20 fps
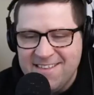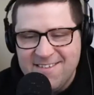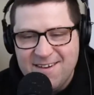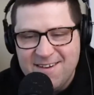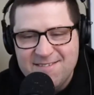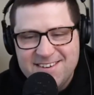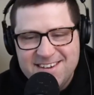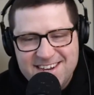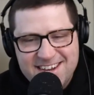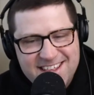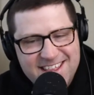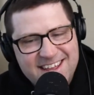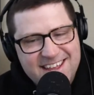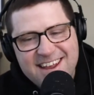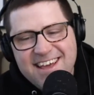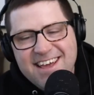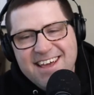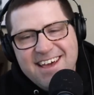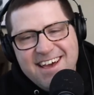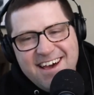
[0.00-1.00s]
I'm chilling.
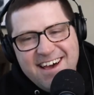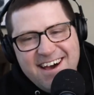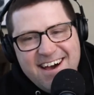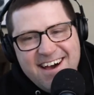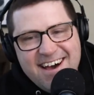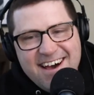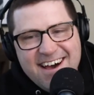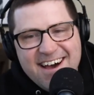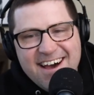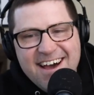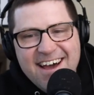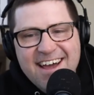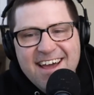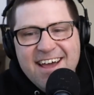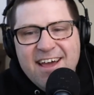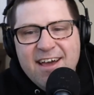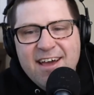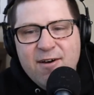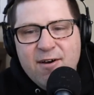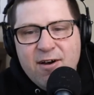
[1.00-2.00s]

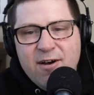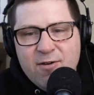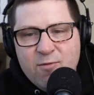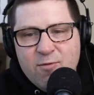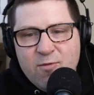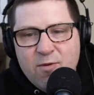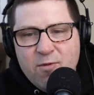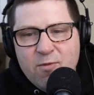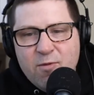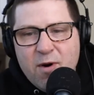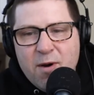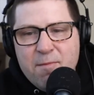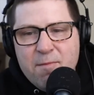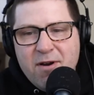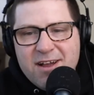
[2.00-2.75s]
One